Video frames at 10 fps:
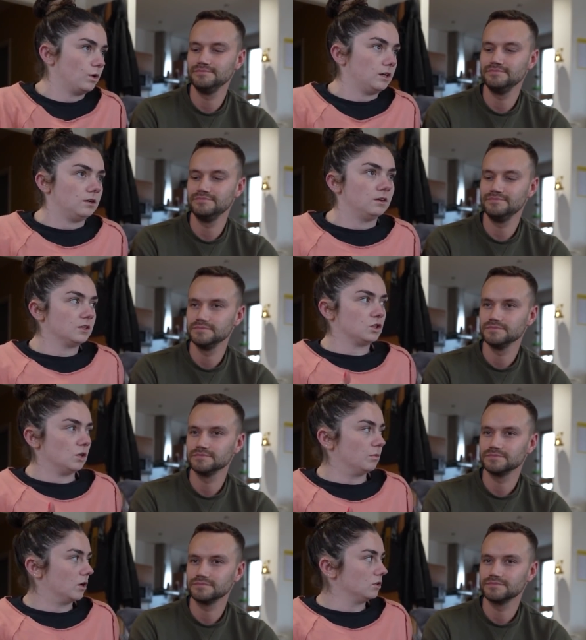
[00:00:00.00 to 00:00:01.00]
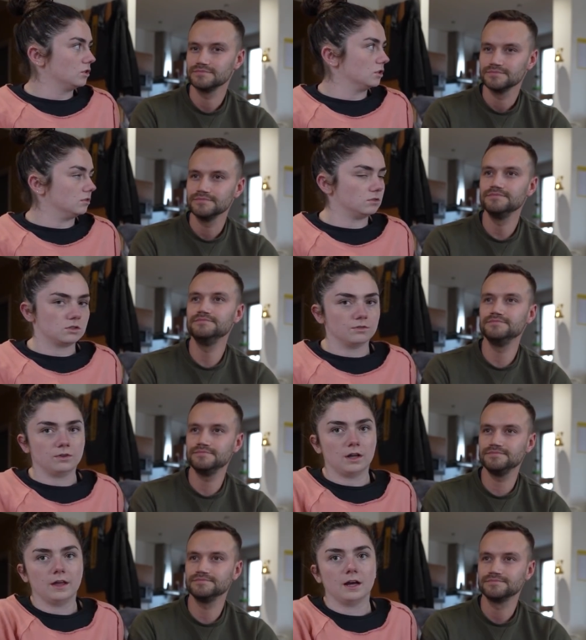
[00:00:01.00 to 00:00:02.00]
Speaker 1: when it's too much and
Speaker 2: stuff
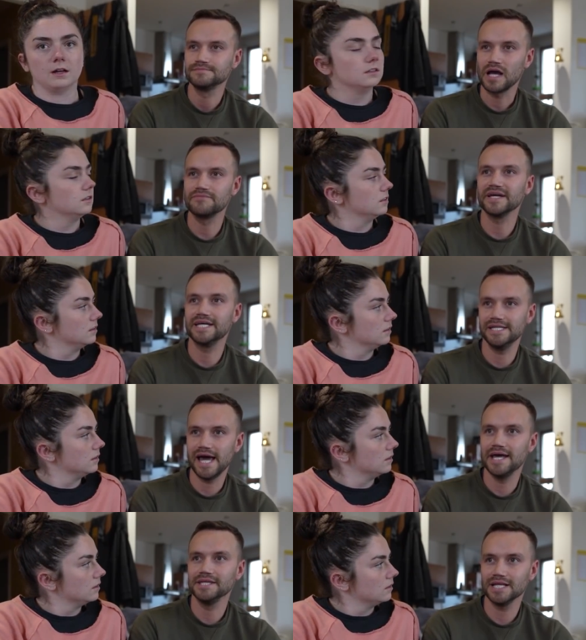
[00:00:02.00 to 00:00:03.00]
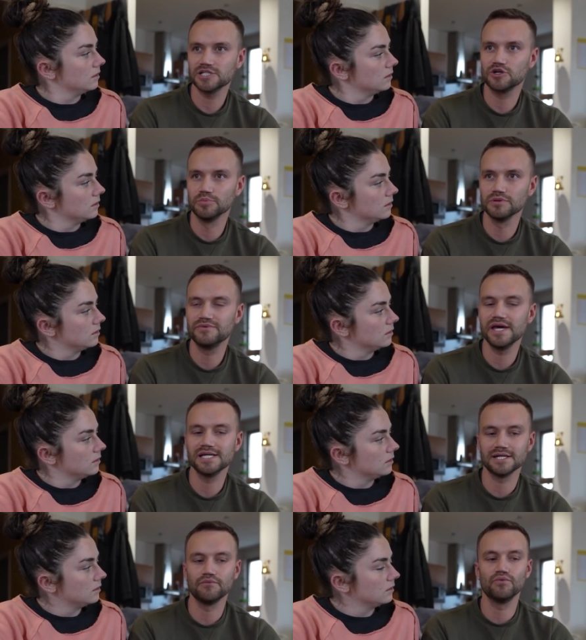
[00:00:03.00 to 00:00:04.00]
like that? I think in the last couple of
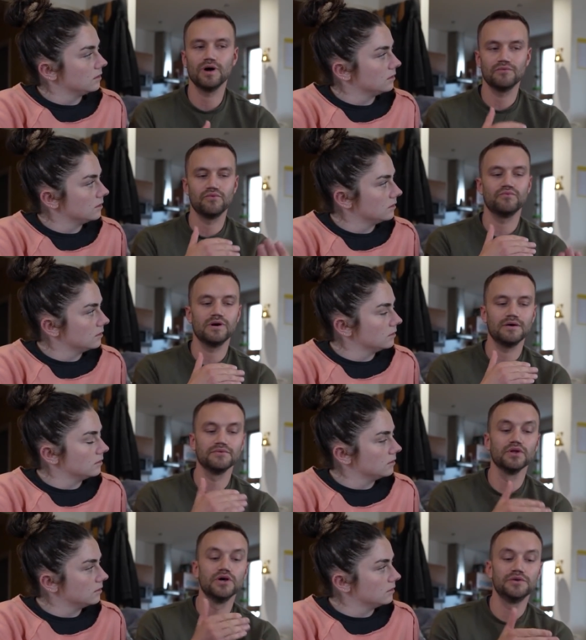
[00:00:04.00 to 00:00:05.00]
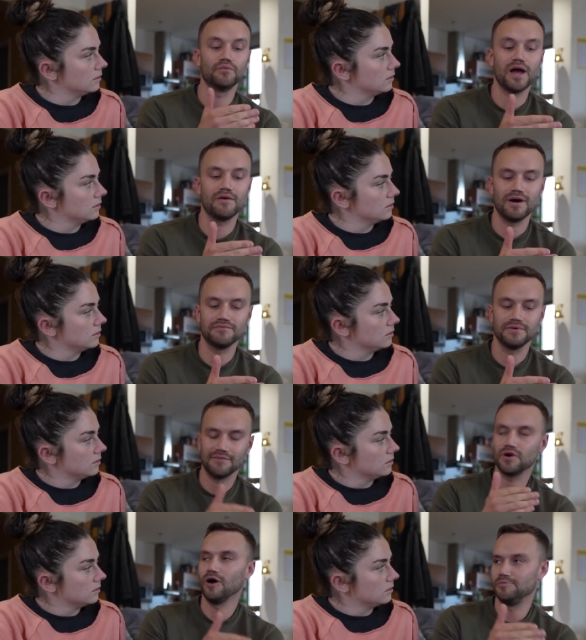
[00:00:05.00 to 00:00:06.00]
years I've learned where
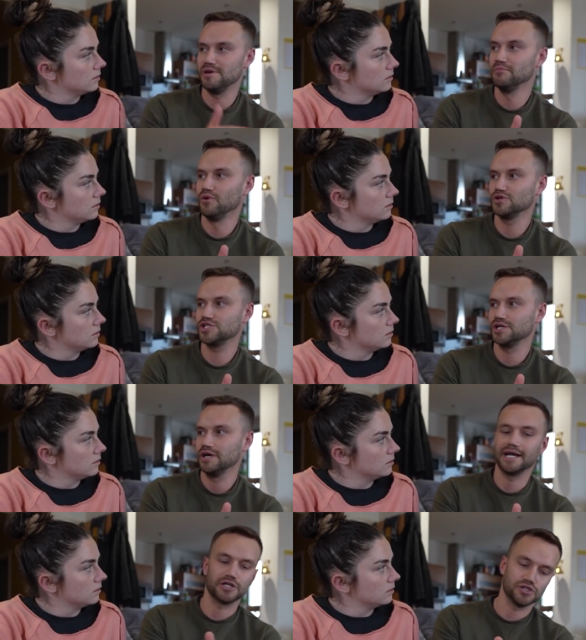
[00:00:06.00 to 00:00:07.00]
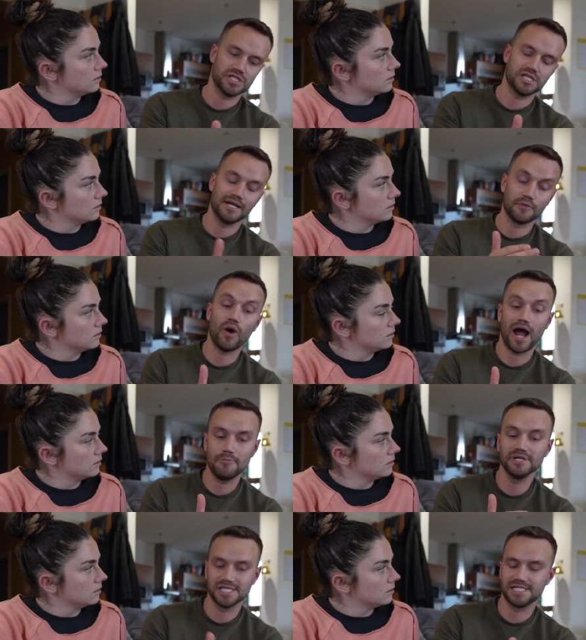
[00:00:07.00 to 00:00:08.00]
I've got a bit much, and I'm quite
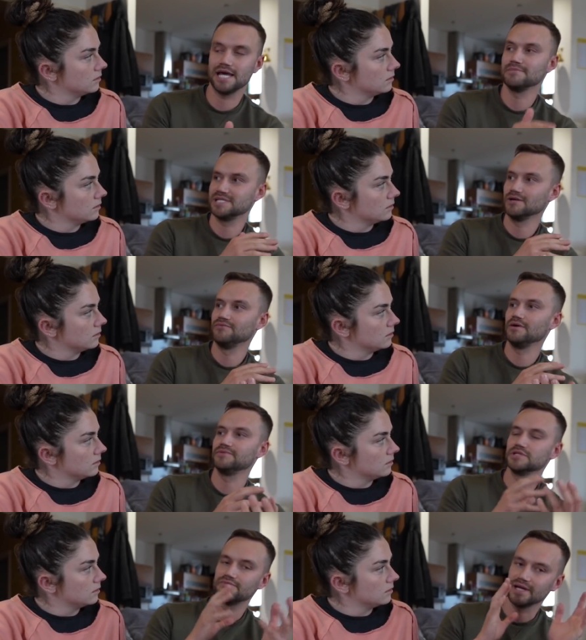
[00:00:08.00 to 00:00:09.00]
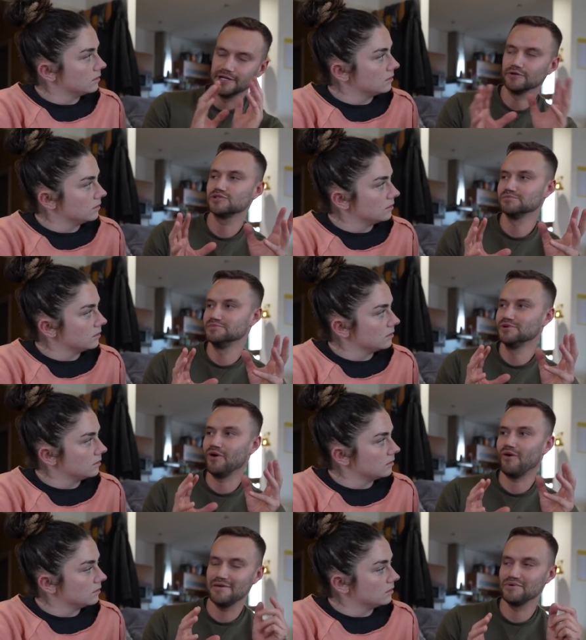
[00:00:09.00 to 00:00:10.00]
happy to take myself off and just think, you know,
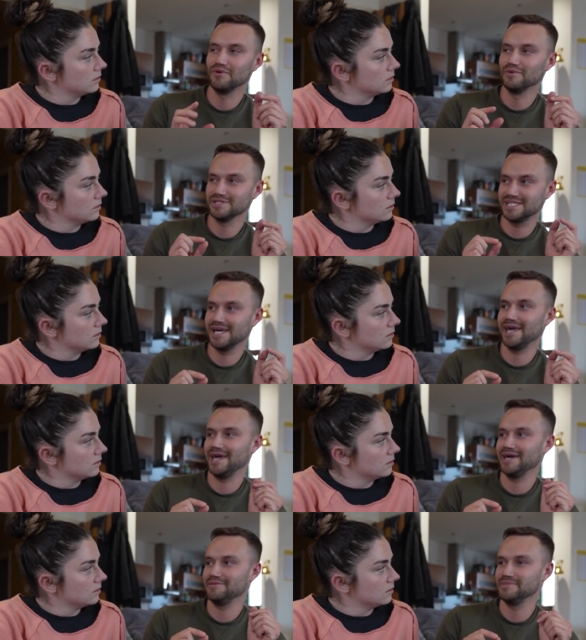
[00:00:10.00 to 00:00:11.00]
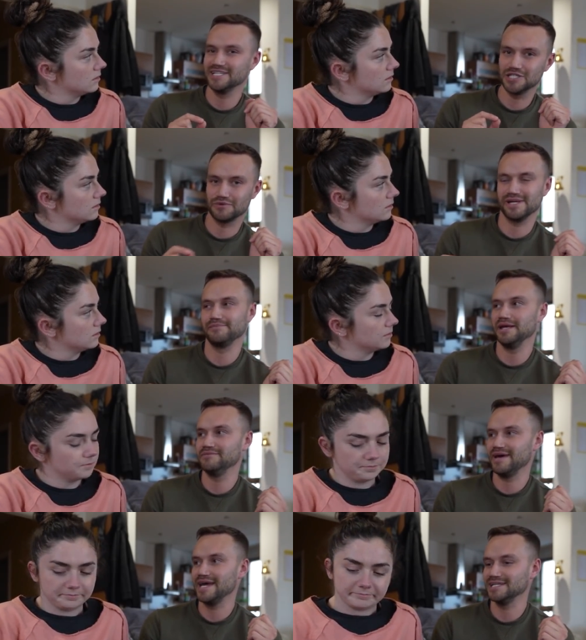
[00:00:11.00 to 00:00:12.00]
not everyone wants to hear me screaming
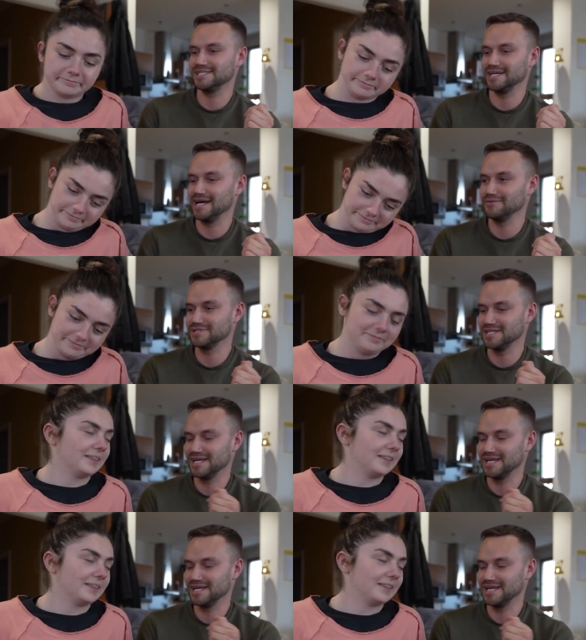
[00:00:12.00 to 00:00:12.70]
for 18 hours a